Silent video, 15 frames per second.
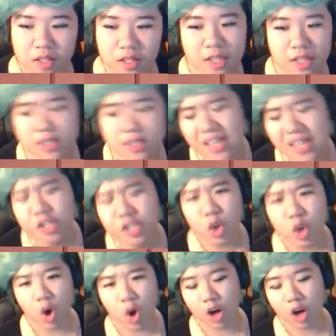Is that your
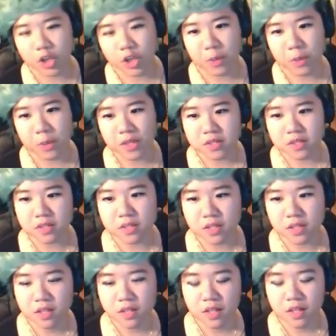argument?
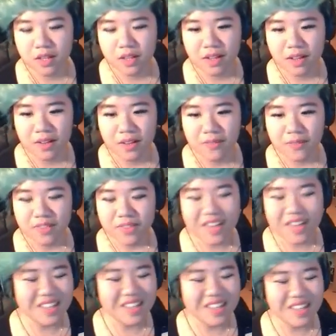
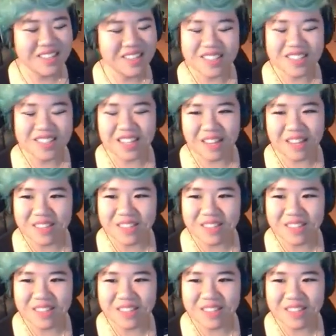That isn't even